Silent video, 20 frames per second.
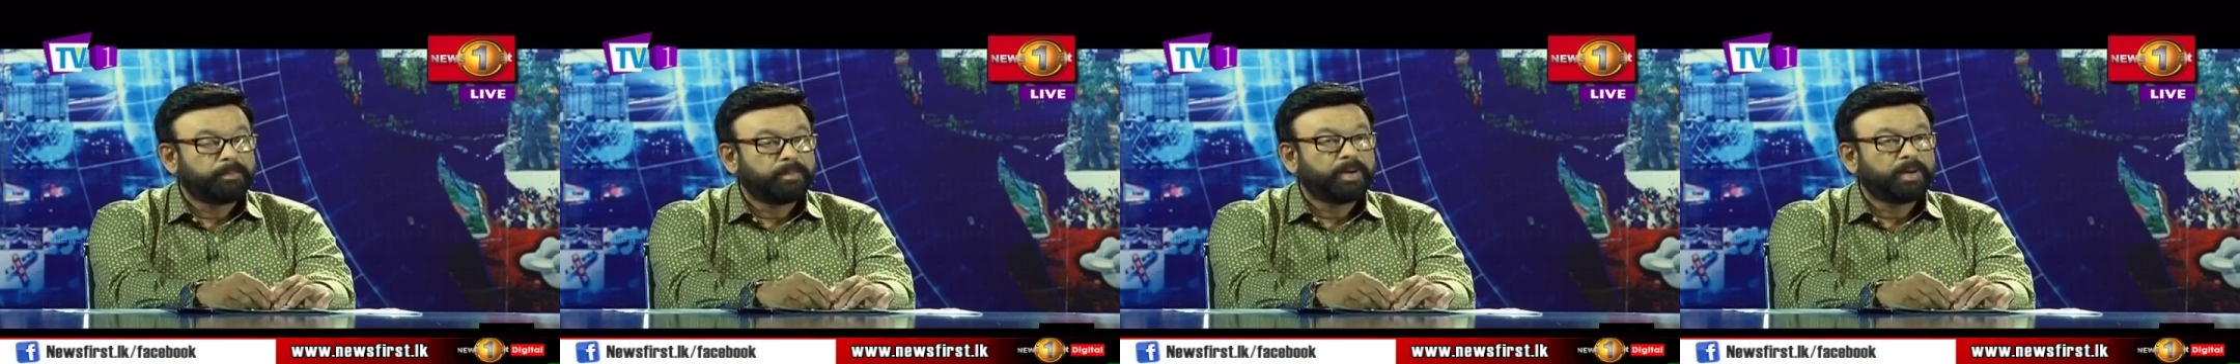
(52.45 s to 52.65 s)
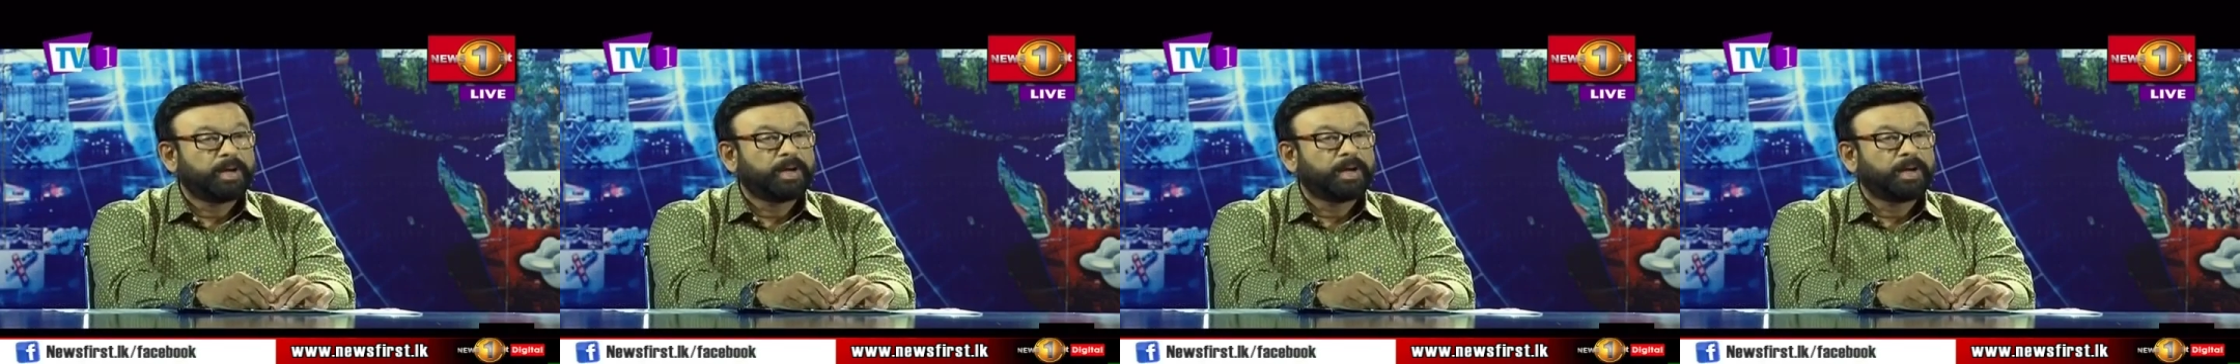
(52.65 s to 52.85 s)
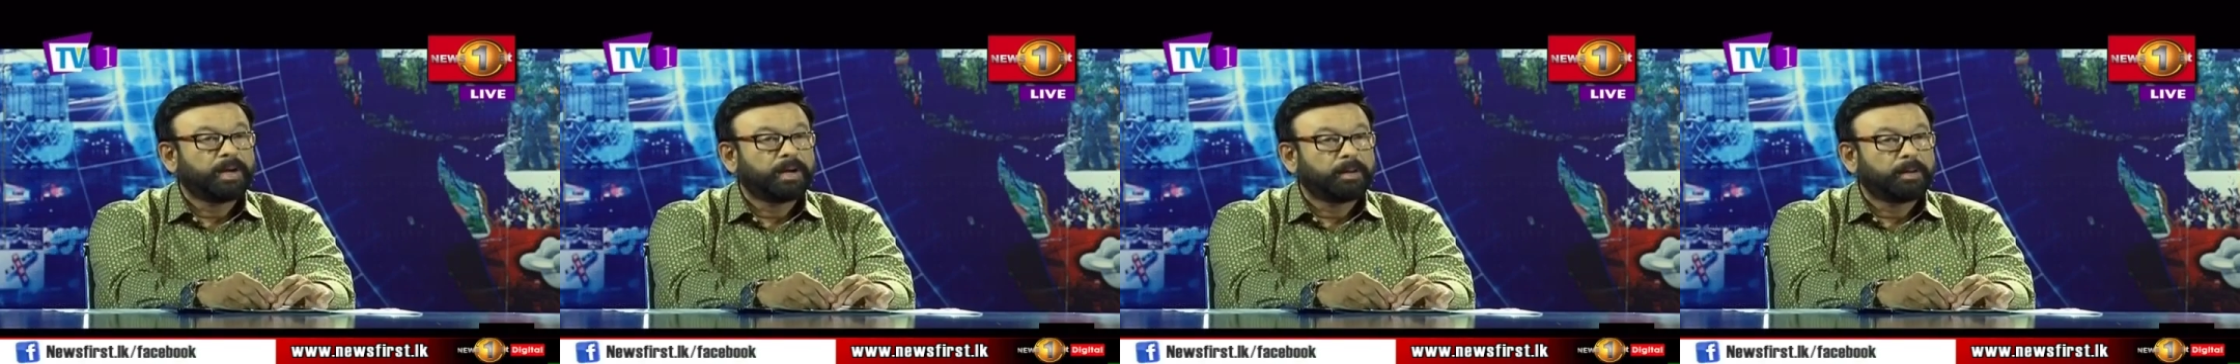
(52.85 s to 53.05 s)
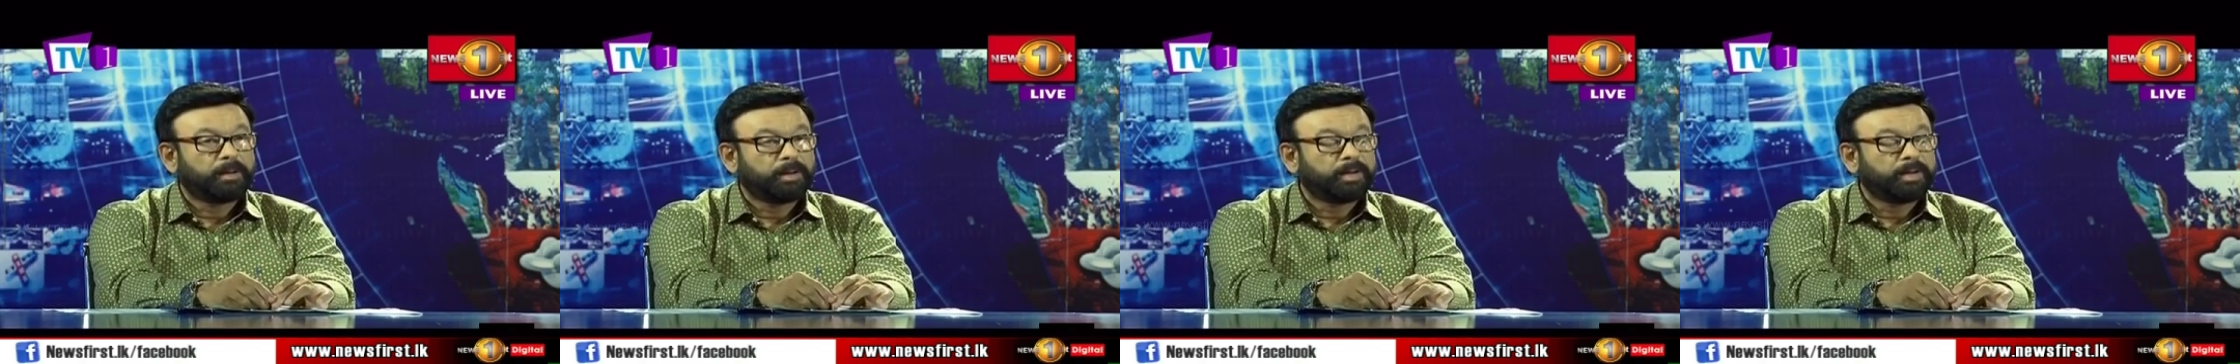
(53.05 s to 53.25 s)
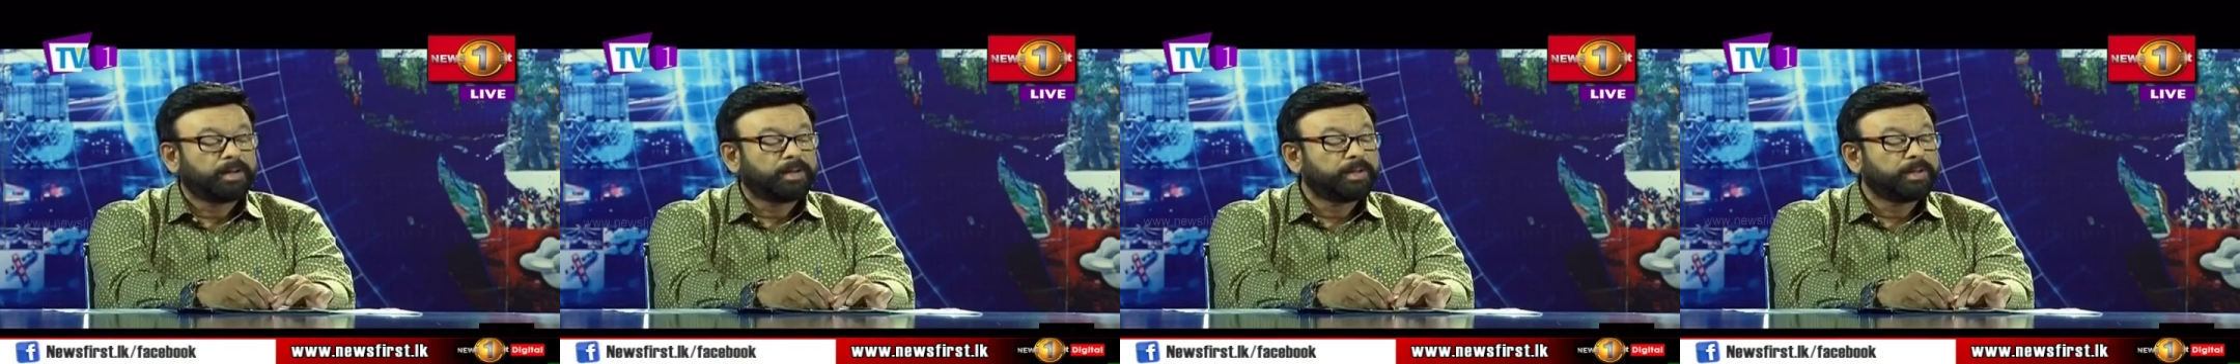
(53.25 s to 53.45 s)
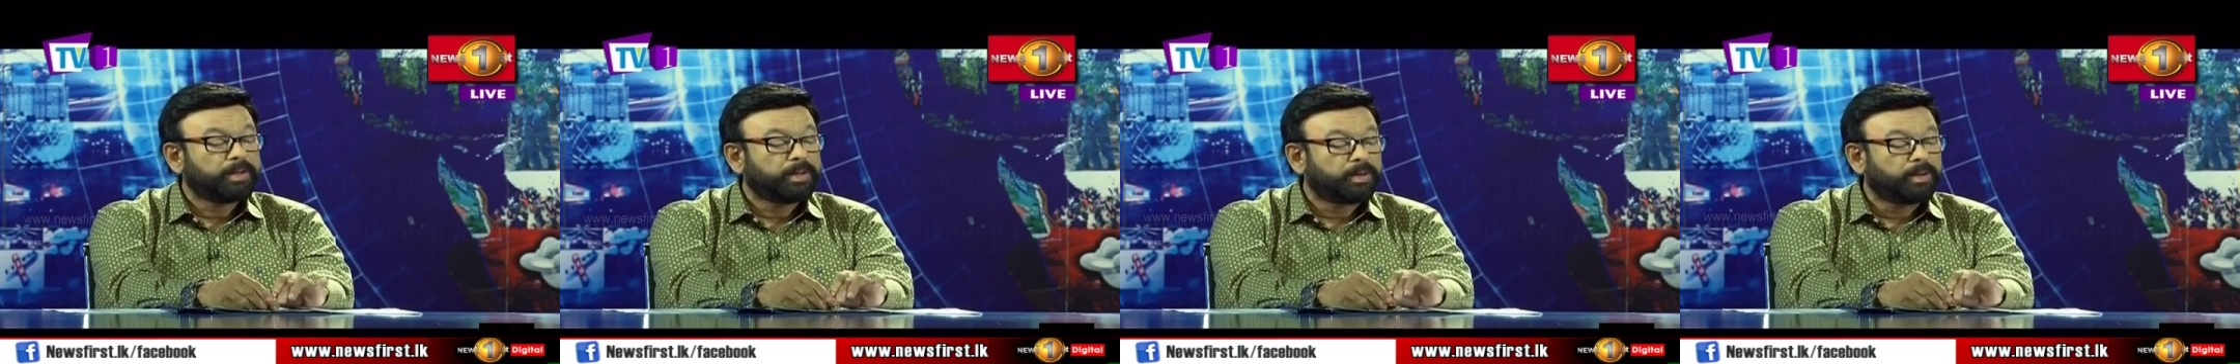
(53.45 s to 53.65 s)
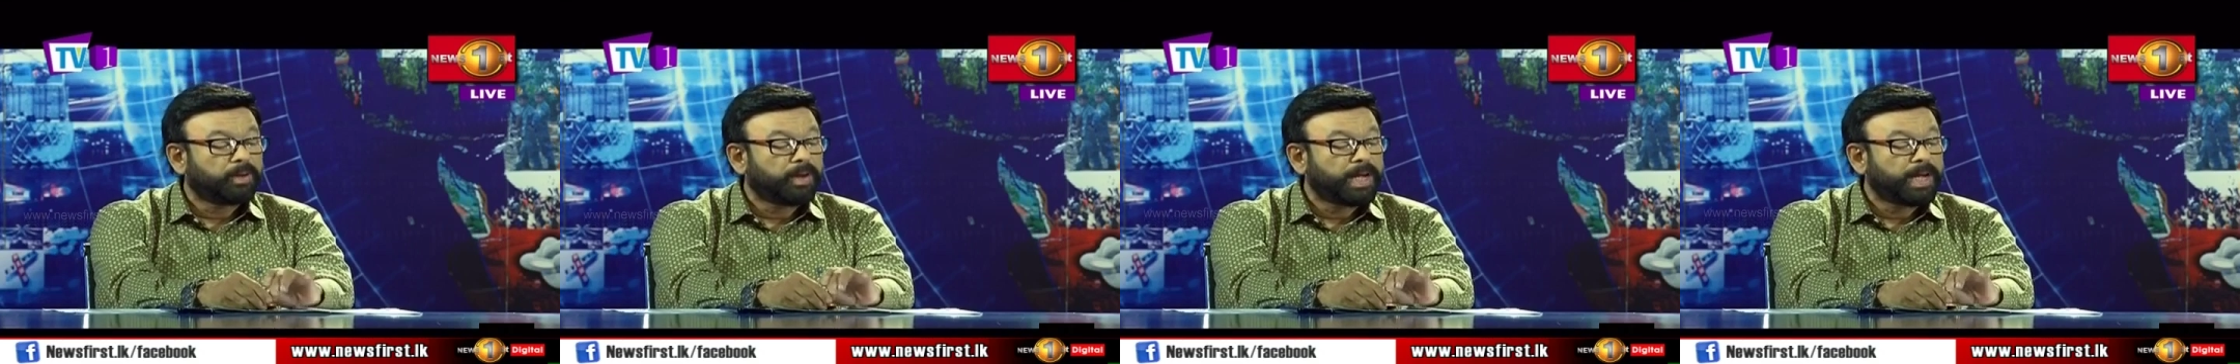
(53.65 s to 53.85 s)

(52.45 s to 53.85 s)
uh, you know,